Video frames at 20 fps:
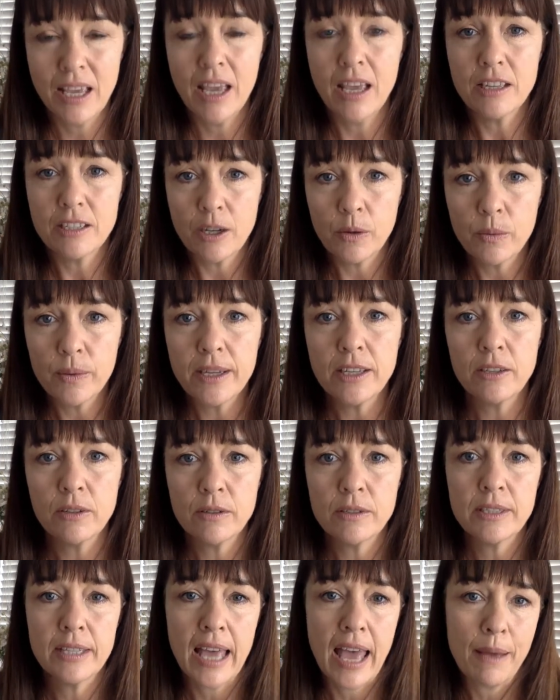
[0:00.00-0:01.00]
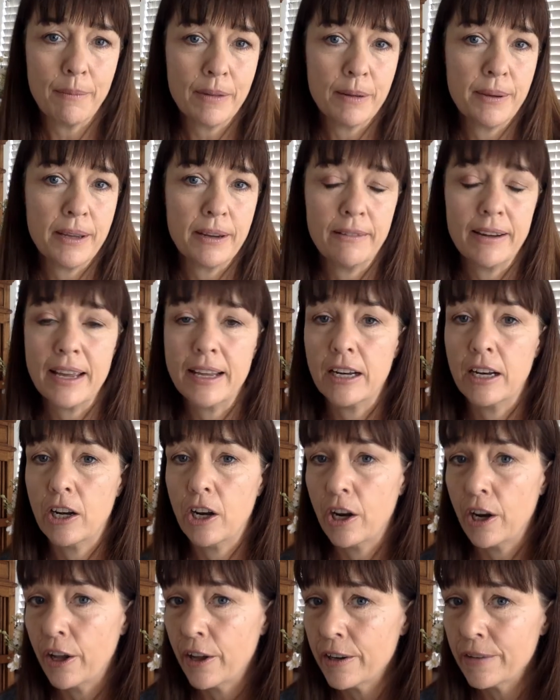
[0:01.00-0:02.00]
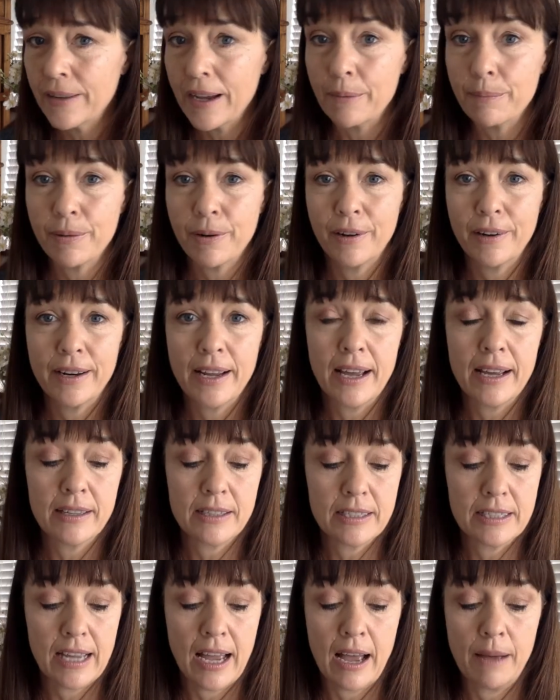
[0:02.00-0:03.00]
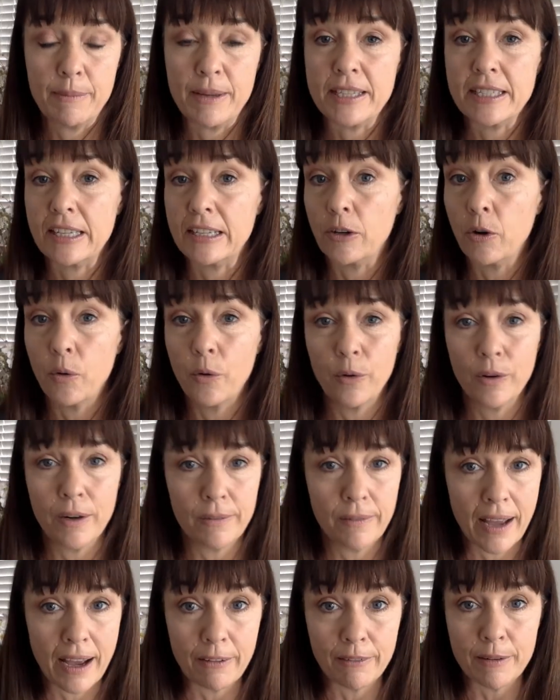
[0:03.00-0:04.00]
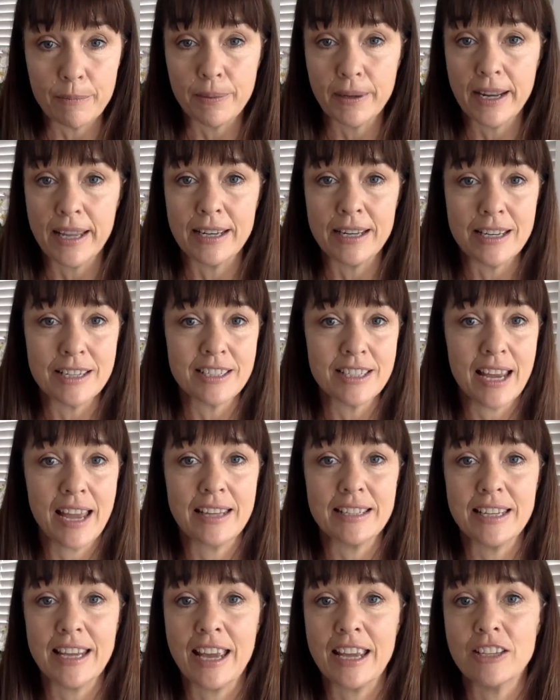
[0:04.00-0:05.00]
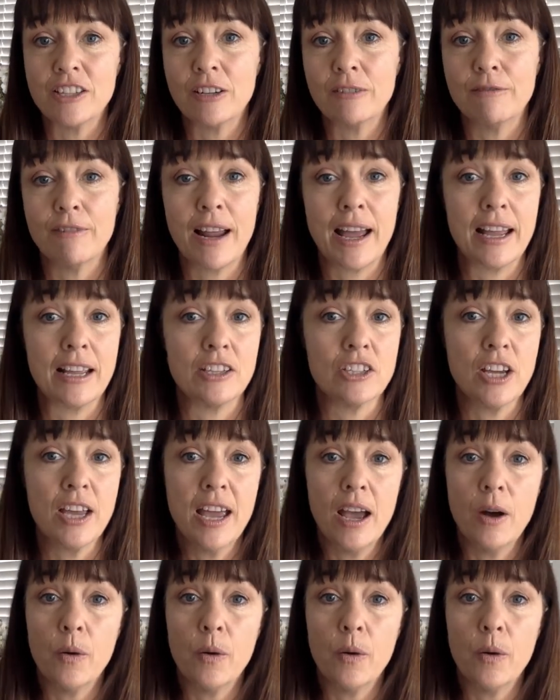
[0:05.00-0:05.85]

So we use the amla berry in a lot of our products. It's in all of our Replenish anti-aging range.